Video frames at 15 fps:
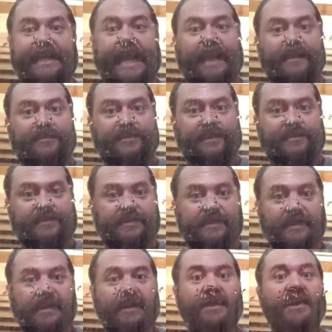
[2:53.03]

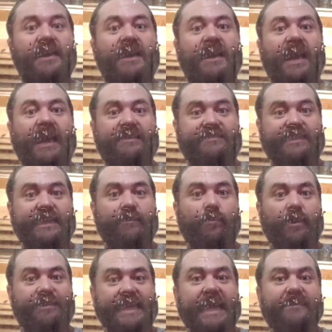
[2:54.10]
analysis. I see
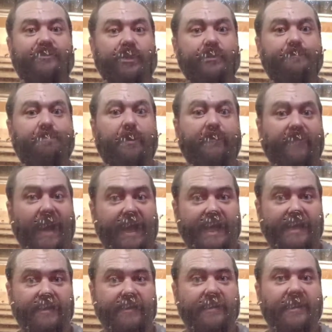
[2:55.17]
what that dirt's
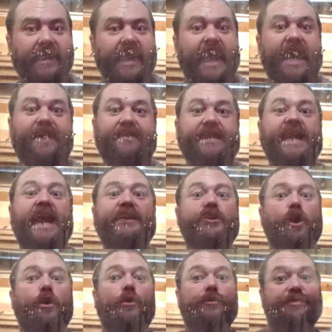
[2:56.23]
providing. And then I
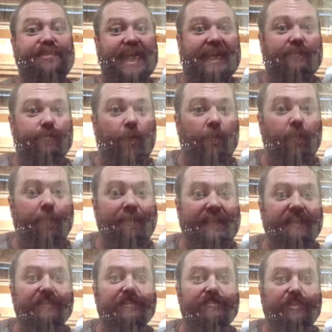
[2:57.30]
know that's what will
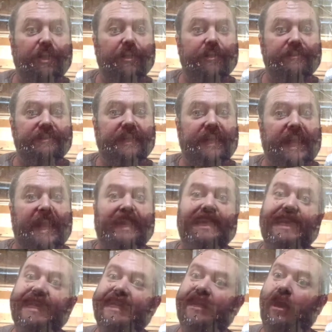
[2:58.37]
be in the dirt, and
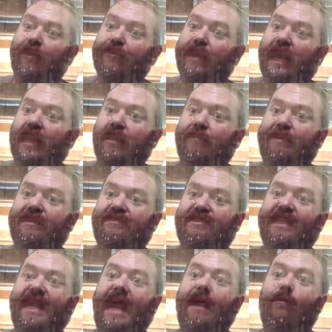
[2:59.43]
any other elements
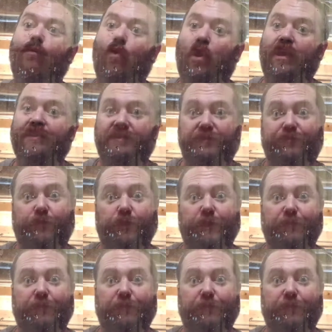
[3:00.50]
that I want for